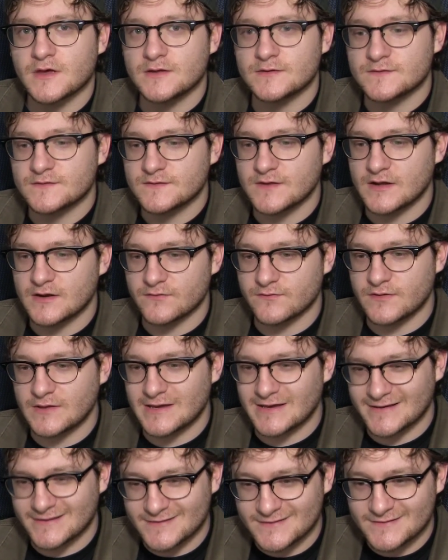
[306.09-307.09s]
instead of
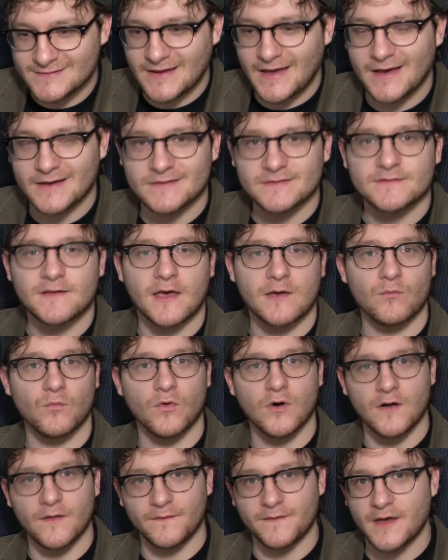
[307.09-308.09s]
the exact
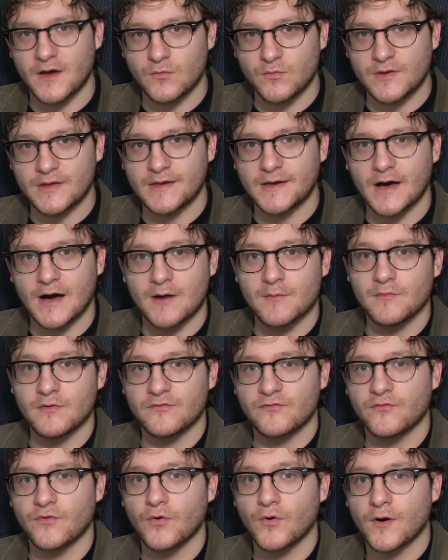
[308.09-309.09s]
same one that we got
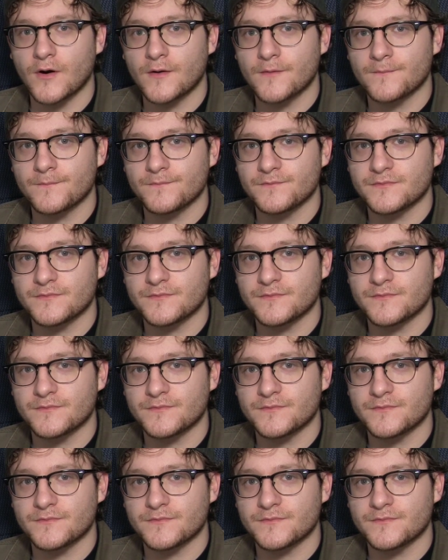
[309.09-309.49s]
before.